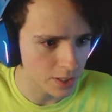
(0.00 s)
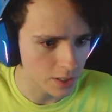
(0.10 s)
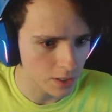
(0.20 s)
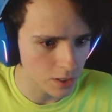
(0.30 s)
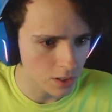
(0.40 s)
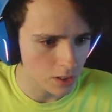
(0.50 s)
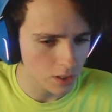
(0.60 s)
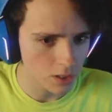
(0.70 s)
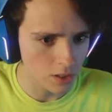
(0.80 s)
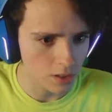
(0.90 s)

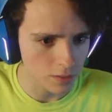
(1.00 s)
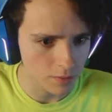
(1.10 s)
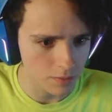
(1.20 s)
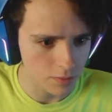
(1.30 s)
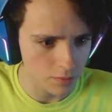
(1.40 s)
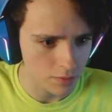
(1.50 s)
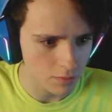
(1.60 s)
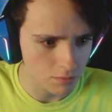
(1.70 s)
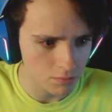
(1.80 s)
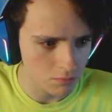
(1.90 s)

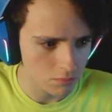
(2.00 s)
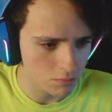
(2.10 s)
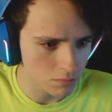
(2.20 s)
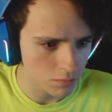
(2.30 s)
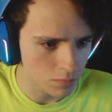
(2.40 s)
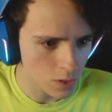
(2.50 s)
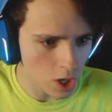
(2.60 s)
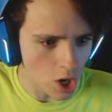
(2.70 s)
No one is speaking in this clip.